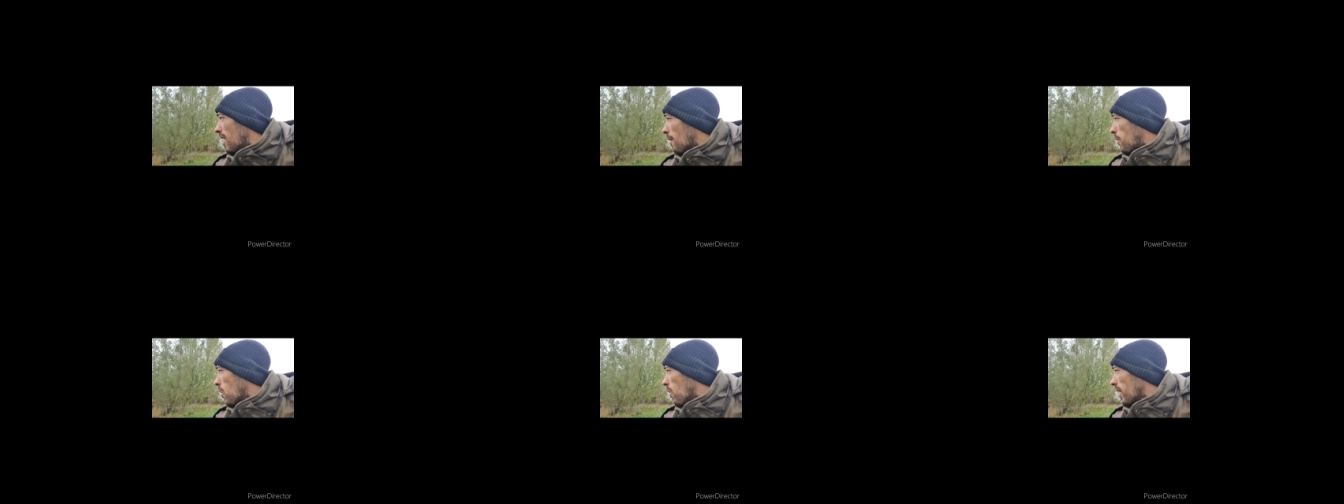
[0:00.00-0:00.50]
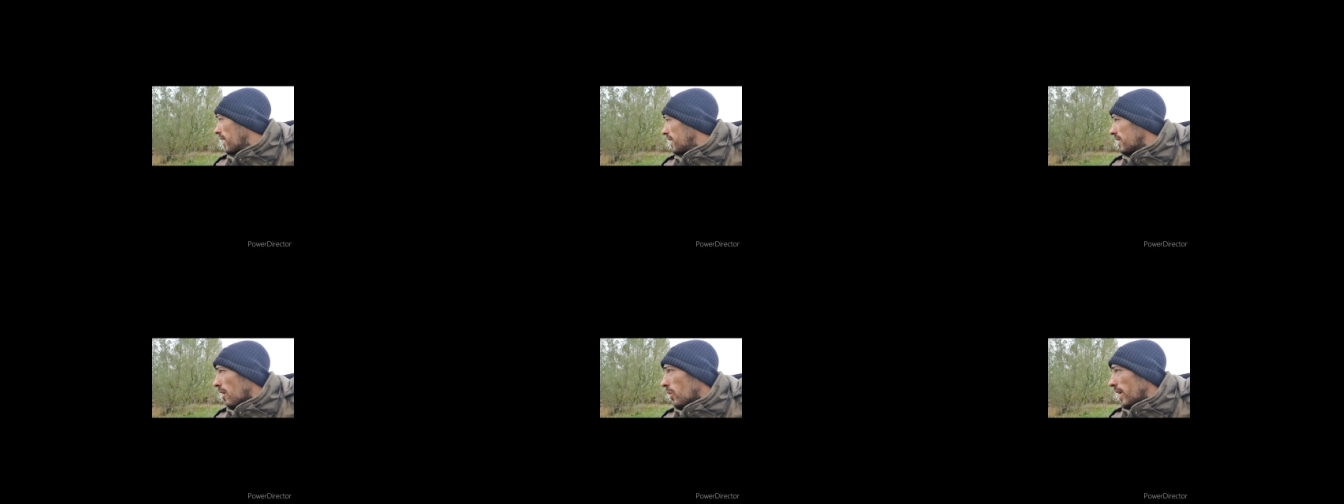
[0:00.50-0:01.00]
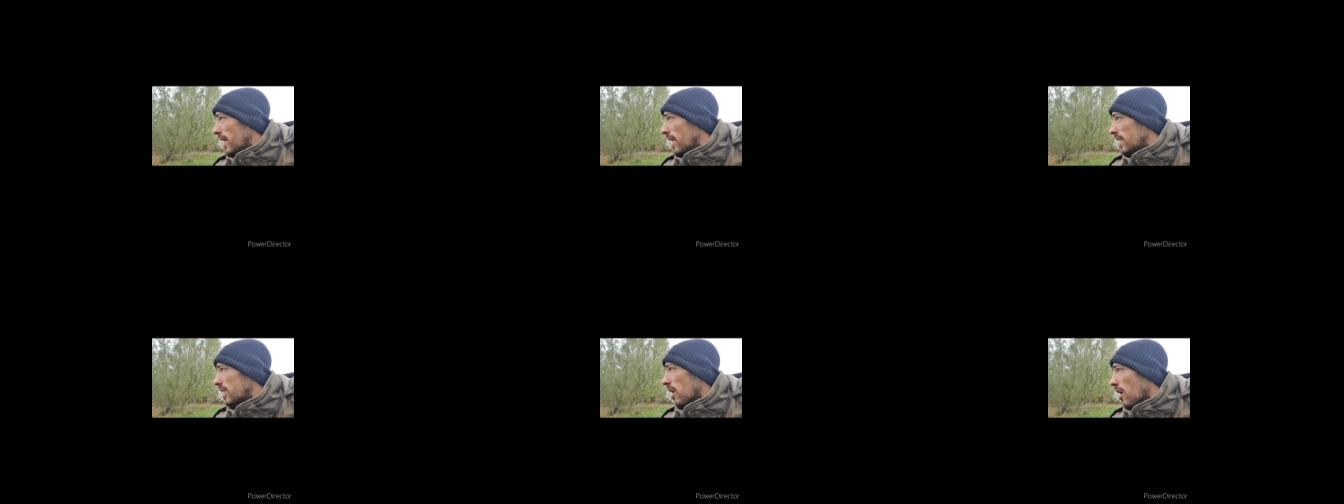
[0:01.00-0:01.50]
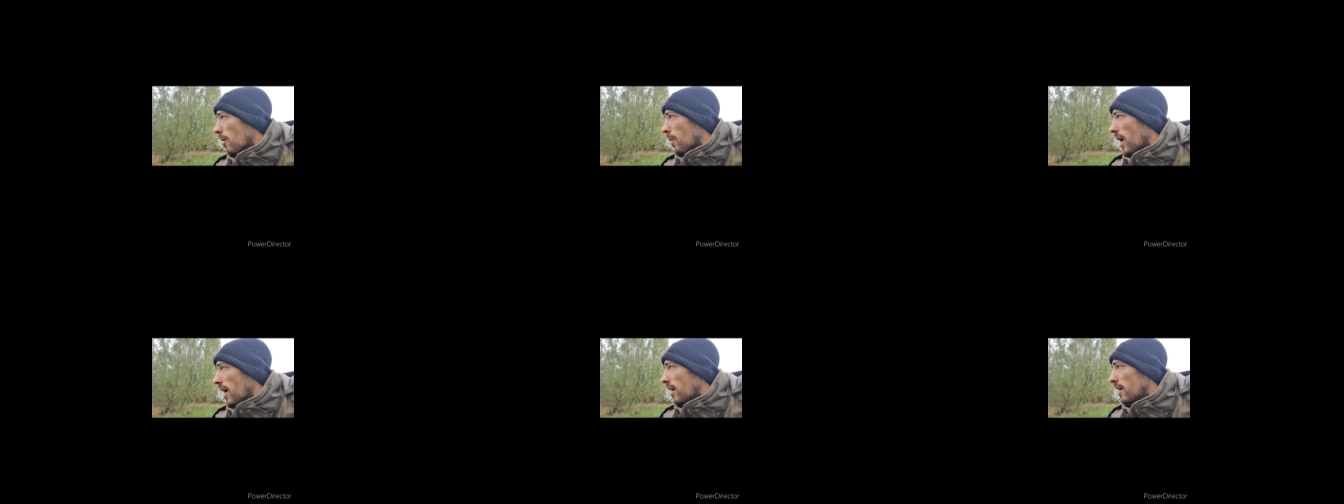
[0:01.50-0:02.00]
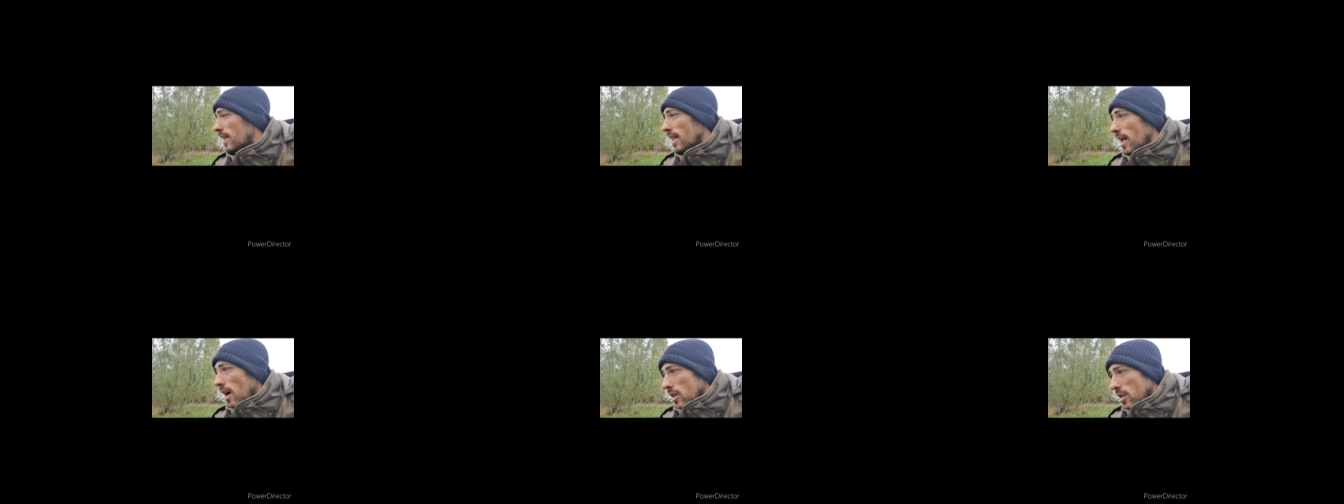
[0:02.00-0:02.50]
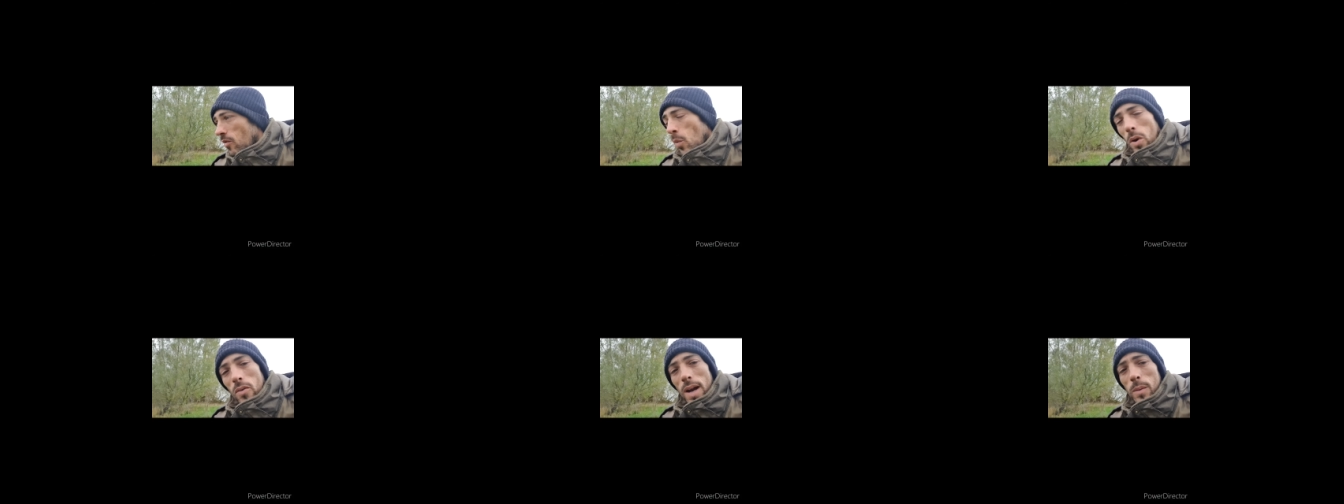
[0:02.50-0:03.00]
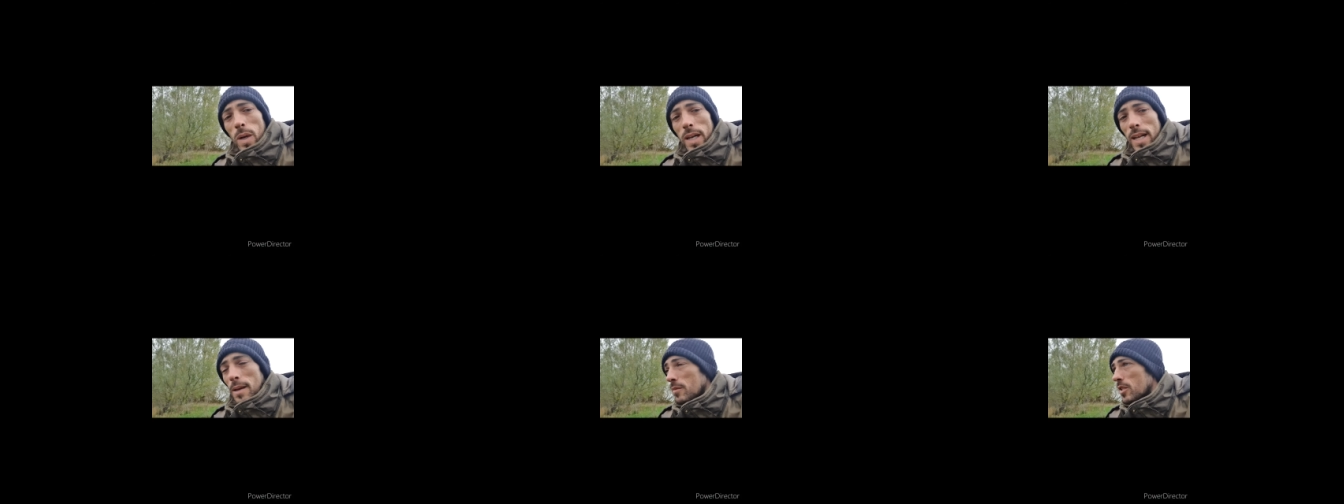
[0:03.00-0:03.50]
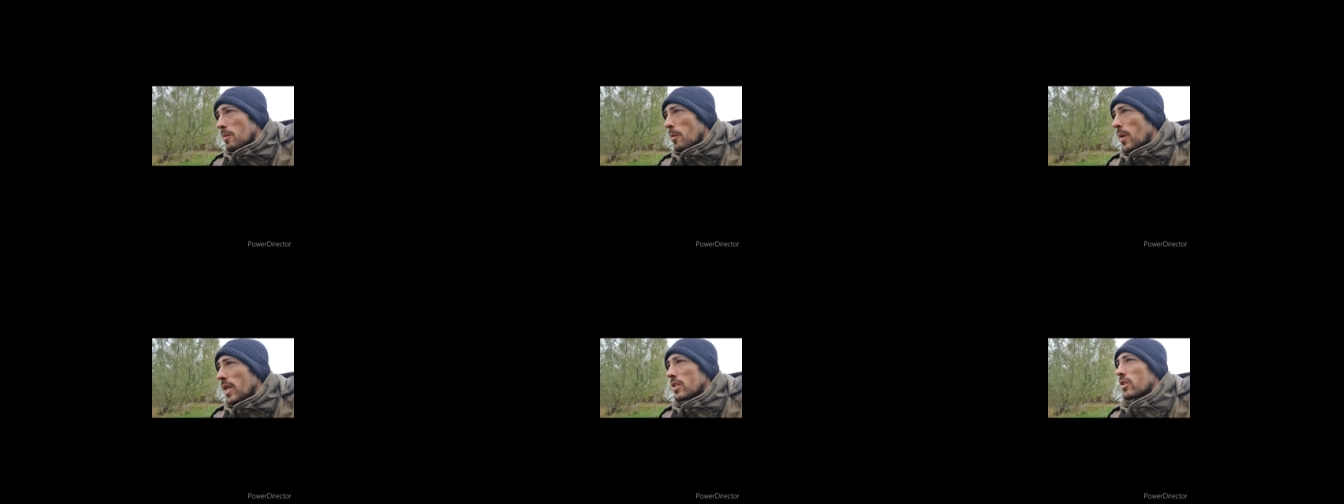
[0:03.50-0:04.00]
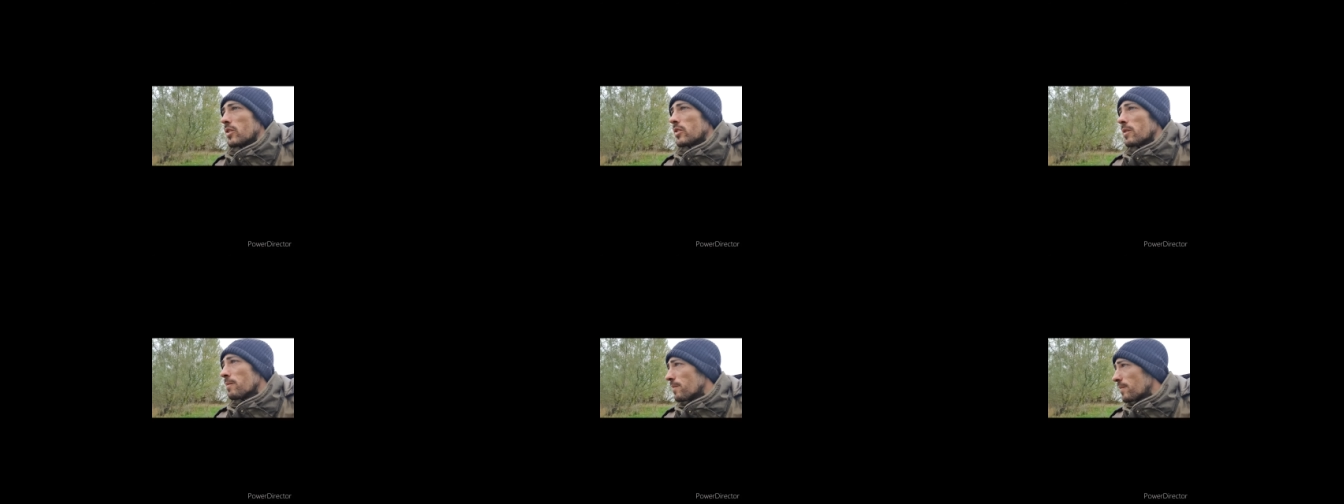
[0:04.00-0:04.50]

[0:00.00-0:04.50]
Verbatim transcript: I pull one of these old English carp out because I've want to add one of them to my pictures